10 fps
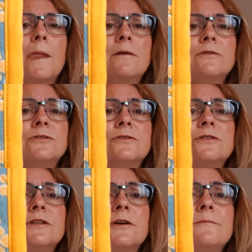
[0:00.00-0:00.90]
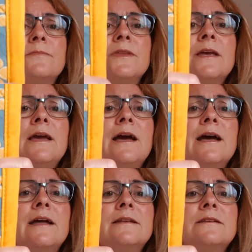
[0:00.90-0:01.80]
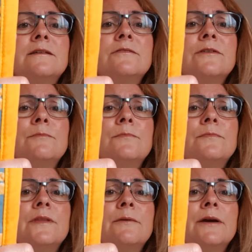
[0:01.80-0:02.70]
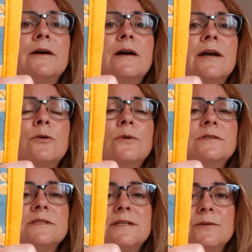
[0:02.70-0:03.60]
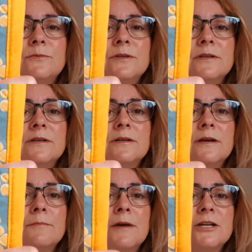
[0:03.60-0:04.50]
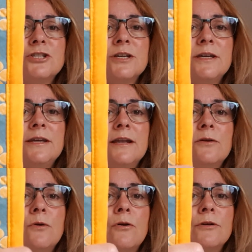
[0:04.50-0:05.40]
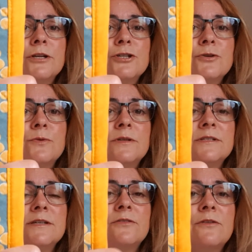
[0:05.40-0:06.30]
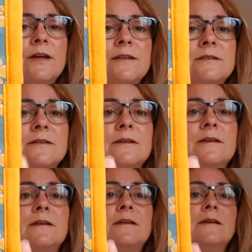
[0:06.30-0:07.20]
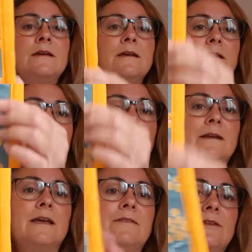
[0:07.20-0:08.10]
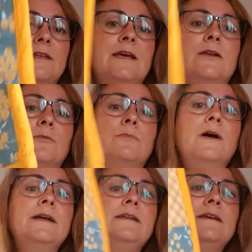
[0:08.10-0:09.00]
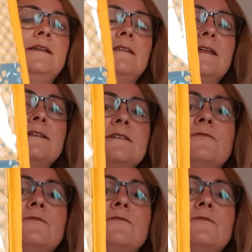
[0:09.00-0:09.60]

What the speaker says: It's good to know. And there we are. I quilted it with a matching yellow-orange quilting thread and gave it the yellow binding. That's the